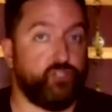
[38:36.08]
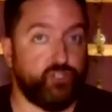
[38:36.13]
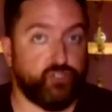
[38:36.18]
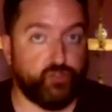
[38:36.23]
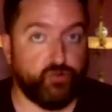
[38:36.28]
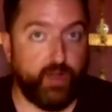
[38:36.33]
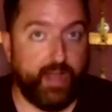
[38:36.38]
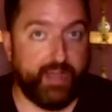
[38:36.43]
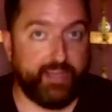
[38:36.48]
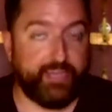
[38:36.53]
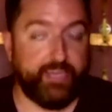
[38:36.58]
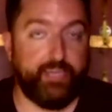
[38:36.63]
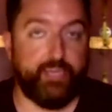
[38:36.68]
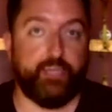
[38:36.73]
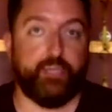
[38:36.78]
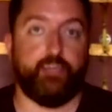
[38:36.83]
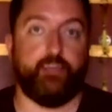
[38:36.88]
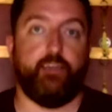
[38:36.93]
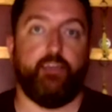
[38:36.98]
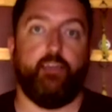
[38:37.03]

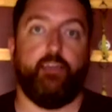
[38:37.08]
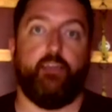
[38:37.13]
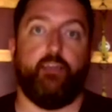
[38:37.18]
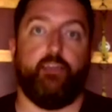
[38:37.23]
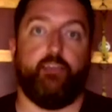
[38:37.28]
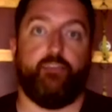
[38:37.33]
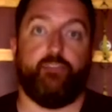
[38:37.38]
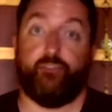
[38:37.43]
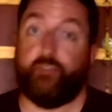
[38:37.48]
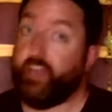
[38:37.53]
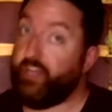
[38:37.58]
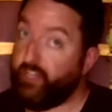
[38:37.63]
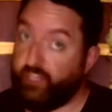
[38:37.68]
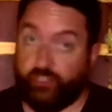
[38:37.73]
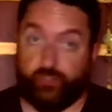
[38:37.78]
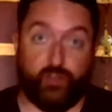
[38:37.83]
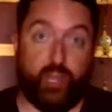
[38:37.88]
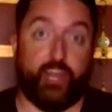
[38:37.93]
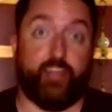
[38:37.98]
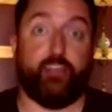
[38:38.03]
tracking, so that you can
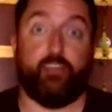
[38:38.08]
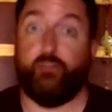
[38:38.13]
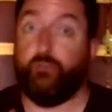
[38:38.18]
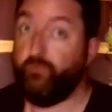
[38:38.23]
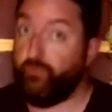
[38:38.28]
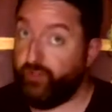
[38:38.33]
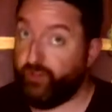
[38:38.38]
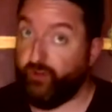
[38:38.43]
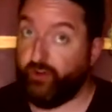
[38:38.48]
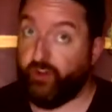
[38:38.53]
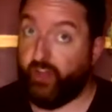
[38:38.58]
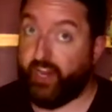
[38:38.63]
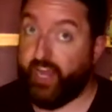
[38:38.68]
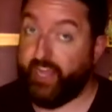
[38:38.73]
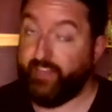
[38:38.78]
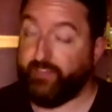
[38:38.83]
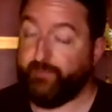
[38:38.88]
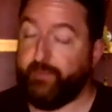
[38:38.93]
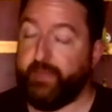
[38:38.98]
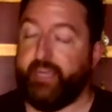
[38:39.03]
track return on
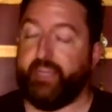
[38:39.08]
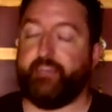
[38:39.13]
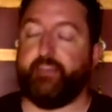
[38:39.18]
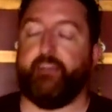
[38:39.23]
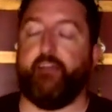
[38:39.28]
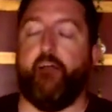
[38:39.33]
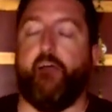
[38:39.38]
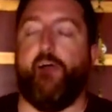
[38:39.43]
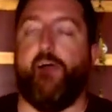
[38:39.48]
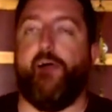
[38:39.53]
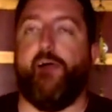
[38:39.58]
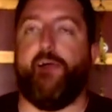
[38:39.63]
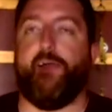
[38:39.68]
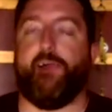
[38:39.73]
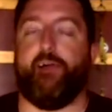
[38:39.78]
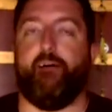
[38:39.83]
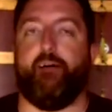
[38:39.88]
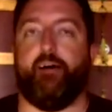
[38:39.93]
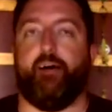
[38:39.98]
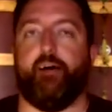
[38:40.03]
ad spend.
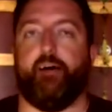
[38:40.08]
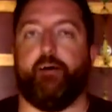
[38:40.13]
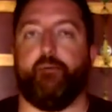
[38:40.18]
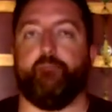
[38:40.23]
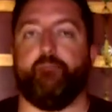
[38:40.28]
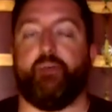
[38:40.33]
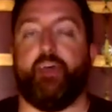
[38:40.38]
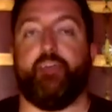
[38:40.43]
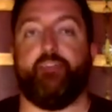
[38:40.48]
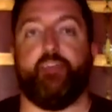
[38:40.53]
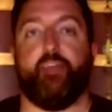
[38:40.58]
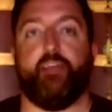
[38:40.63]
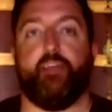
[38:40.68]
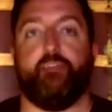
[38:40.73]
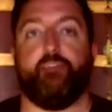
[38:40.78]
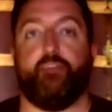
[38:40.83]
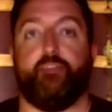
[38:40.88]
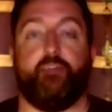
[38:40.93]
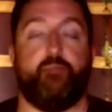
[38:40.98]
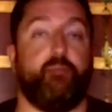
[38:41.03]
And
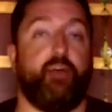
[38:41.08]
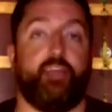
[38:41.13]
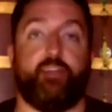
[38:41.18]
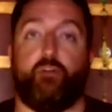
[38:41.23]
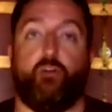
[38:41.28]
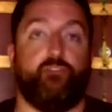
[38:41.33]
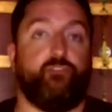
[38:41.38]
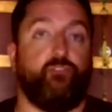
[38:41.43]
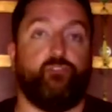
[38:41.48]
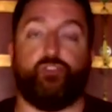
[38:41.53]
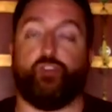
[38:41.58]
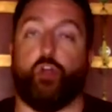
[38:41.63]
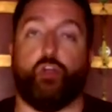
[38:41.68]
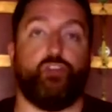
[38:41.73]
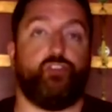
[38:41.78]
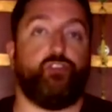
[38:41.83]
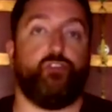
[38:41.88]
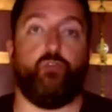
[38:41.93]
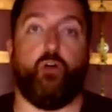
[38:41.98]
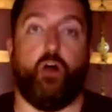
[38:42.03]
they might also
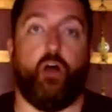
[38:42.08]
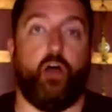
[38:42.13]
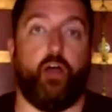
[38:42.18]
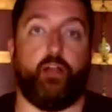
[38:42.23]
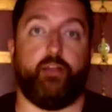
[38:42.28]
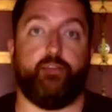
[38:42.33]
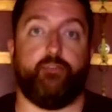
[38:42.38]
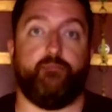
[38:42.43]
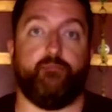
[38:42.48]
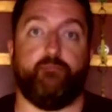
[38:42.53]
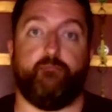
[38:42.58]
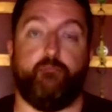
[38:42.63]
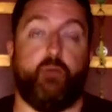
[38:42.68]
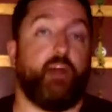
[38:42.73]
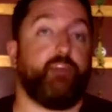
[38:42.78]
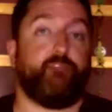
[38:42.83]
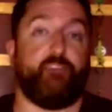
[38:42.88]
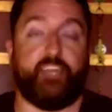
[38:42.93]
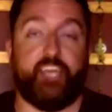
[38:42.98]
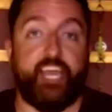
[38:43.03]
charge you on
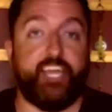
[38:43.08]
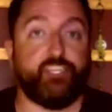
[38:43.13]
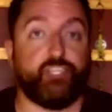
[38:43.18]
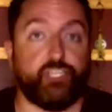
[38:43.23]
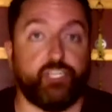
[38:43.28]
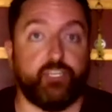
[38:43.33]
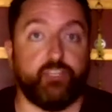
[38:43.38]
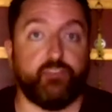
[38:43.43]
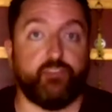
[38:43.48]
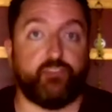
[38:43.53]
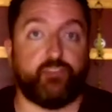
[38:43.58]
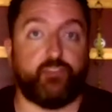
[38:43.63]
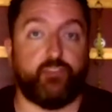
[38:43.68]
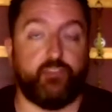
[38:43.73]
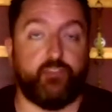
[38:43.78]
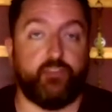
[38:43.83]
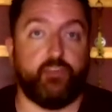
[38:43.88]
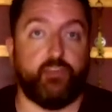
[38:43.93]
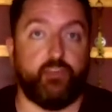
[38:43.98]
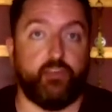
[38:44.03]
modifications to
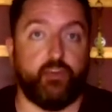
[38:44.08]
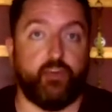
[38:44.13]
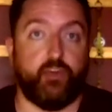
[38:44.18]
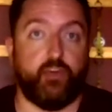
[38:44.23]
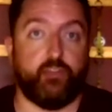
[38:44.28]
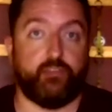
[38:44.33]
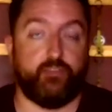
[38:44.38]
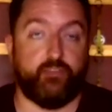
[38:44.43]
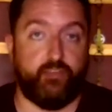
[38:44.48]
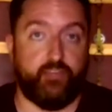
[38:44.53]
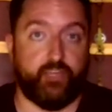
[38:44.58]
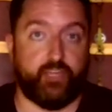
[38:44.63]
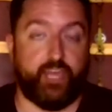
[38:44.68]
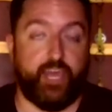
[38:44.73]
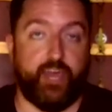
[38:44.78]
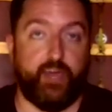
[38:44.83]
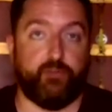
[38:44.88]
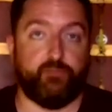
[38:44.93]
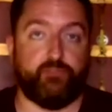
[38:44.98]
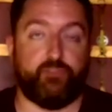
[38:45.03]
the
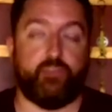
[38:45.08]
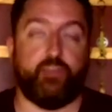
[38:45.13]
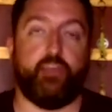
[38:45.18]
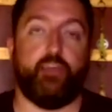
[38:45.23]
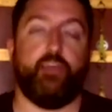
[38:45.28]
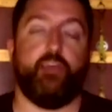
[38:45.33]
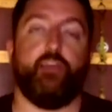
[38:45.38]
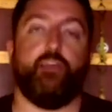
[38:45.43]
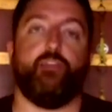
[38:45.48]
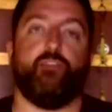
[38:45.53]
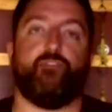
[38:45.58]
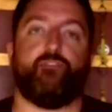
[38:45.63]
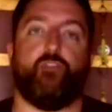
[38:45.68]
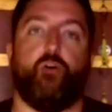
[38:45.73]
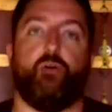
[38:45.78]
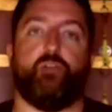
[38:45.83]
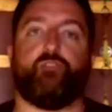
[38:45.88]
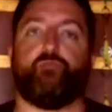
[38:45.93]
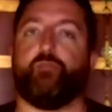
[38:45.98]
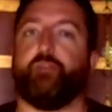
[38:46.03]
account. So
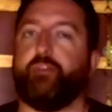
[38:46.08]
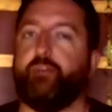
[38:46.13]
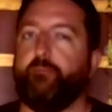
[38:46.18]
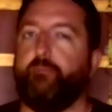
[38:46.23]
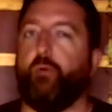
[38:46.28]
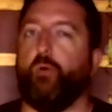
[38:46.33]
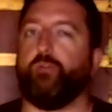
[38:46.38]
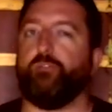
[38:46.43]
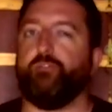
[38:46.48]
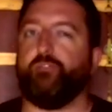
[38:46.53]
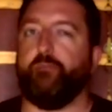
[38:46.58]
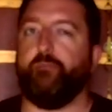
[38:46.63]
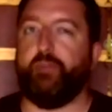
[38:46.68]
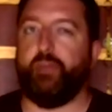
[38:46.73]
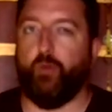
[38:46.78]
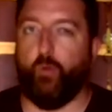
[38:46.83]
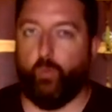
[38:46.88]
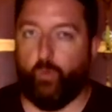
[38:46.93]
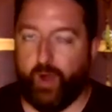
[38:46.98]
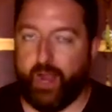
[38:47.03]
it's really important to be
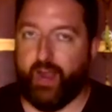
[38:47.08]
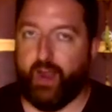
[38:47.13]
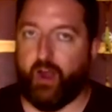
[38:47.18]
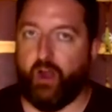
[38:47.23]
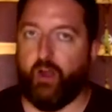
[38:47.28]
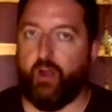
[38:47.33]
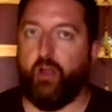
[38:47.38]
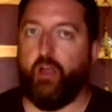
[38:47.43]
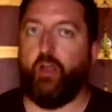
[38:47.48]
aware